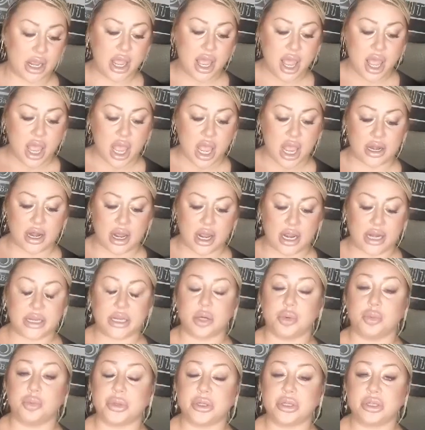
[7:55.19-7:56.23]
and I
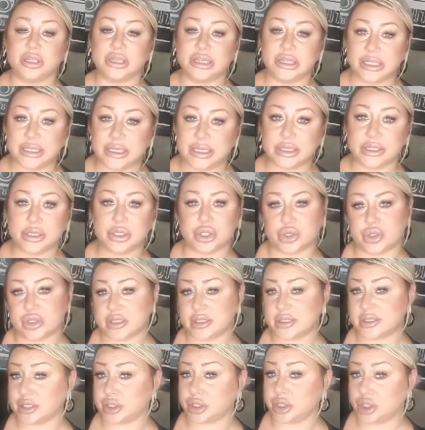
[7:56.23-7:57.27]
completely noticed a
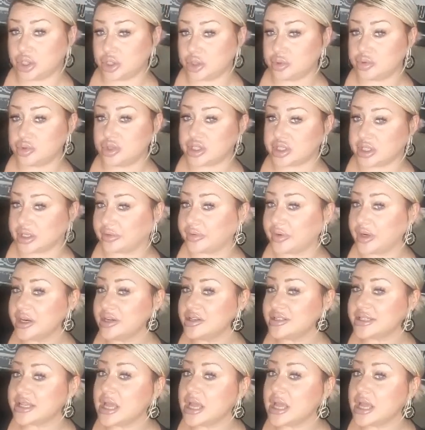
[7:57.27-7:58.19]
huge difference